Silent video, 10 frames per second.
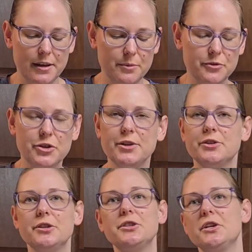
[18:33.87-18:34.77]
now that we've
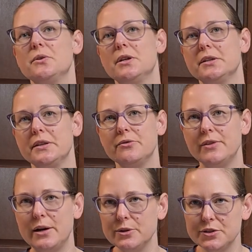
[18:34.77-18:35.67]
chucked our dough onto the
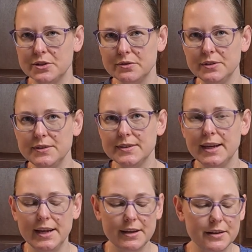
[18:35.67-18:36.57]
floured surface,
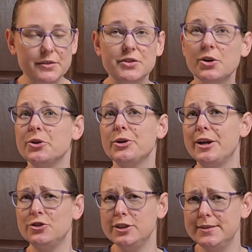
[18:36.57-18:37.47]
let's start our
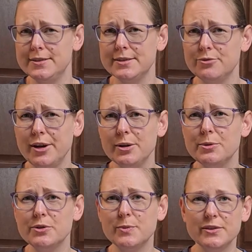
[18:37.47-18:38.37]
engines. Fire up
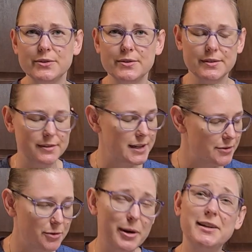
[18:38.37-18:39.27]
those muscles.
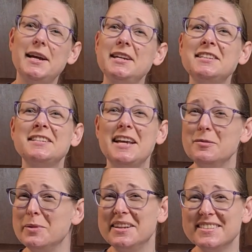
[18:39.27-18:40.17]
Need for about 8 to
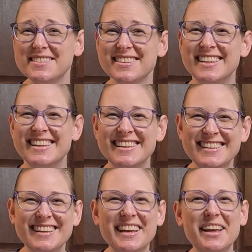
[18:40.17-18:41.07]
10 minutes.
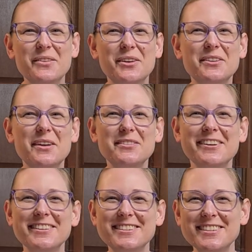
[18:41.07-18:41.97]
We don't have to
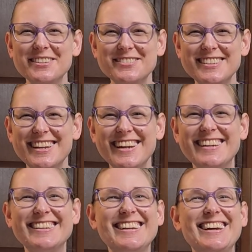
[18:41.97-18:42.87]
go to the gym
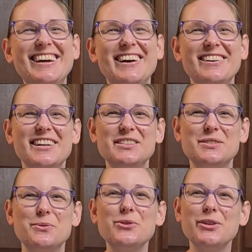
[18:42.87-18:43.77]
today. All right,
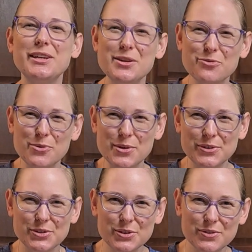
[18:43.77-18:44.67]
so we're looking for
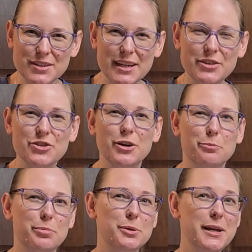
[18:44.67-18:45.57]
the surface texture
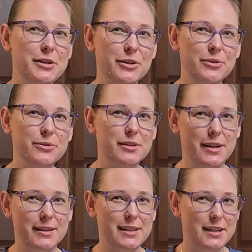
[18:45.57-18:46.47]
of Play-Doh.
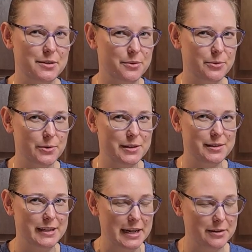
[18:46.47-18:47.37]
Not that anyone would
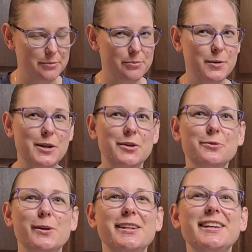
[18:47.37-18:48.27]
eat Play-Doh,
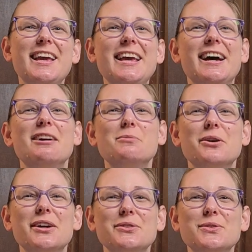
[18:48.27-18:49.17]
right?
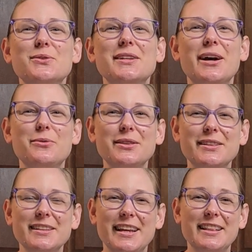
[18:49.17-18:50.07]
Okay, so now
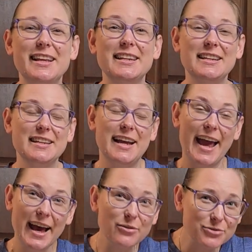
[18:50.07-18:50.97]
and then
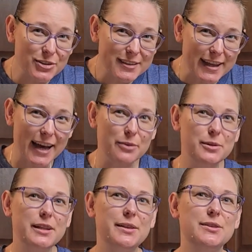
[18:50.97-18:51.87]
after that,
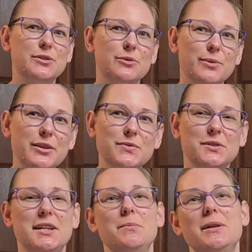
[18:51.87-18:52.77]
we let the dough rest
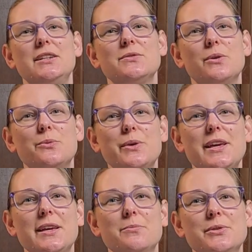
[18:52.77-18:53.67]
for 10 minutes while
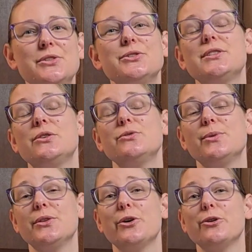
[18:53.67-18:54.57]
we busy ourselves
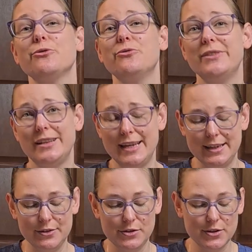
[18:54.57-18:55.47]
with our
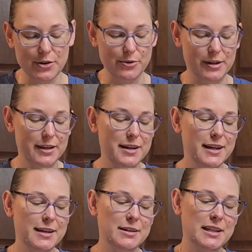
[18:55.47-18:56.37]
filling. So
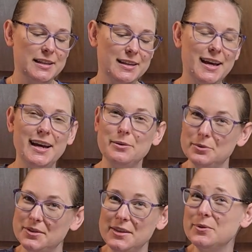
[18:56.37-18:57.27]
I
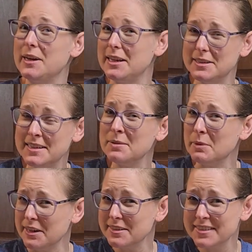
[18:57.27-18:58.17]
will see you in 8 to 10
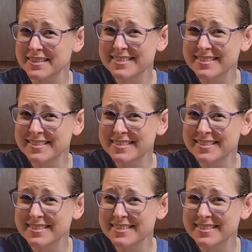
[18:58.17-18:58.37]
minutes.